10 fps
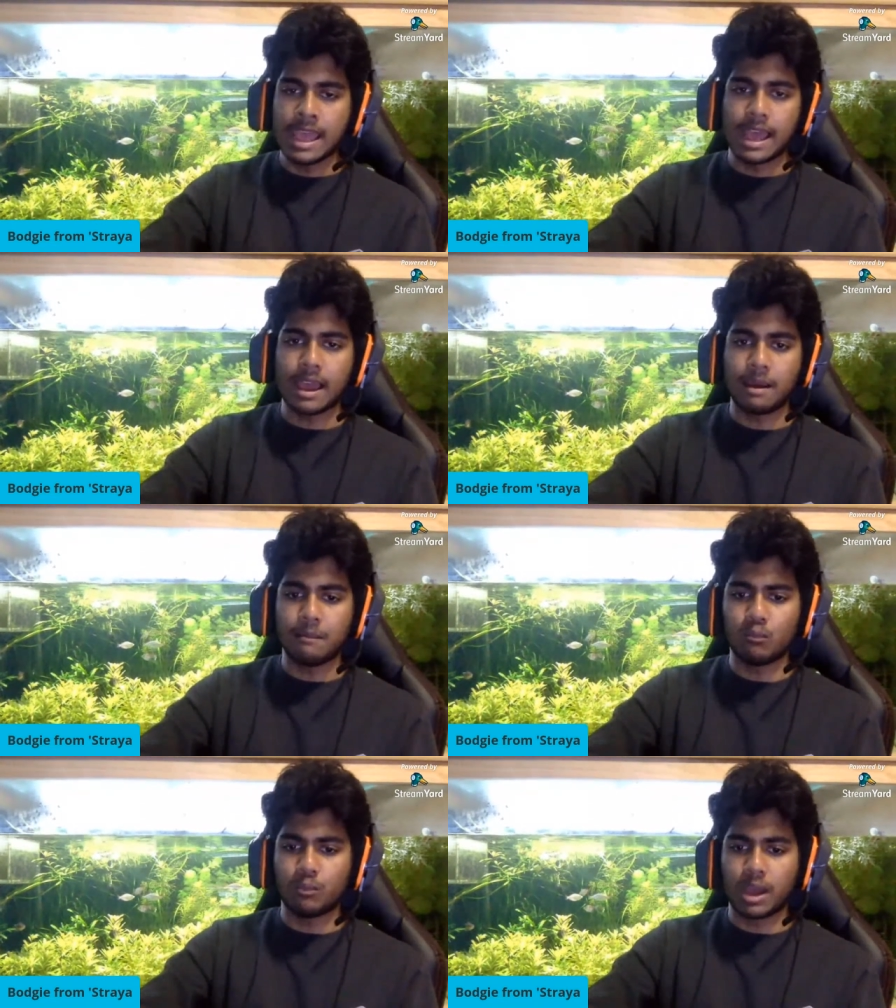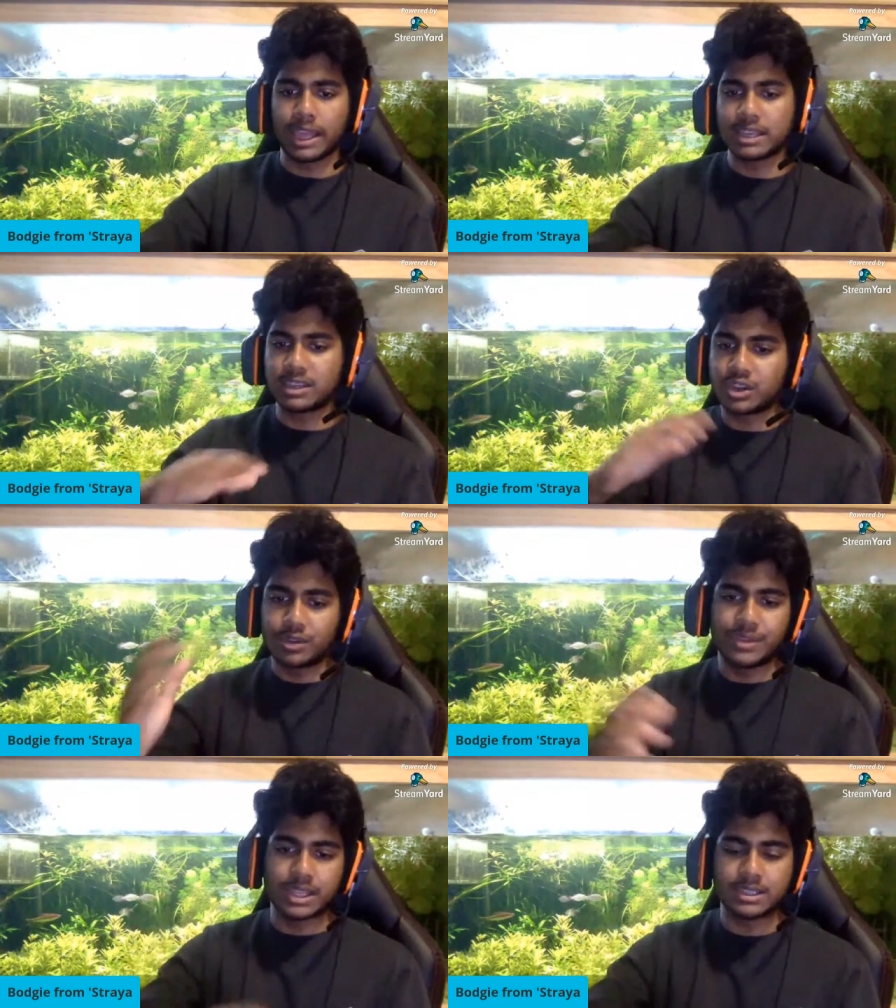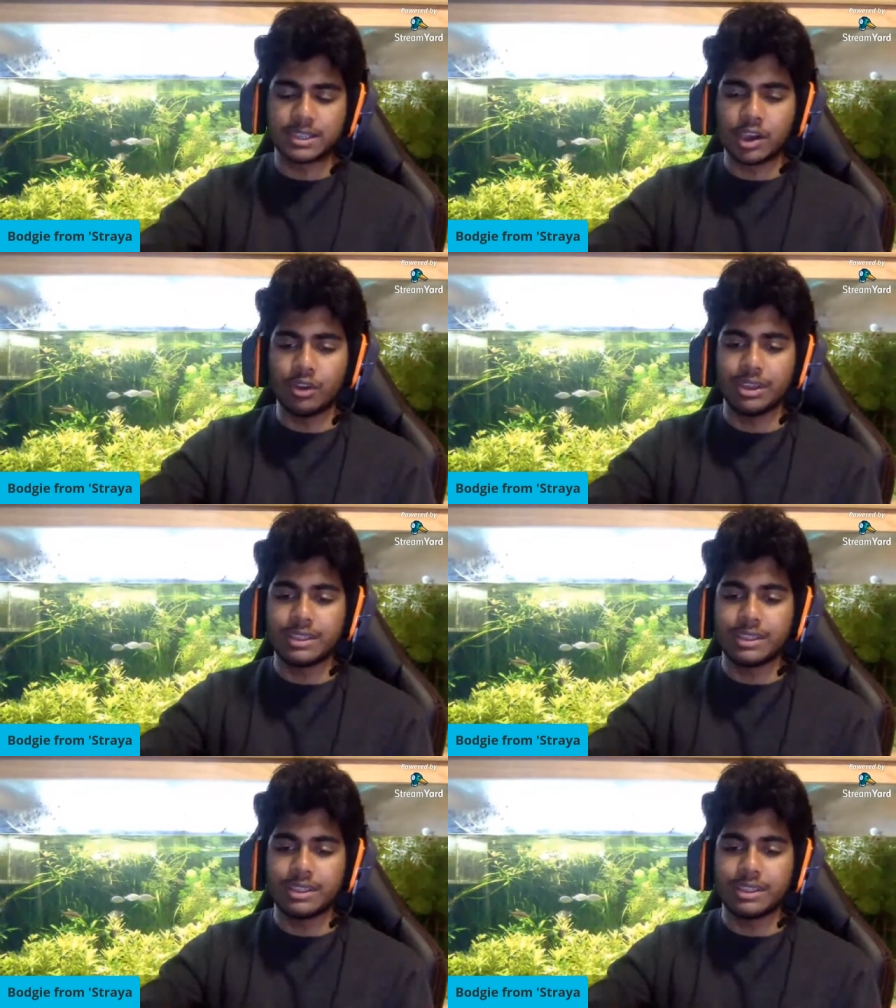Uh, I guess I should have done this earlier.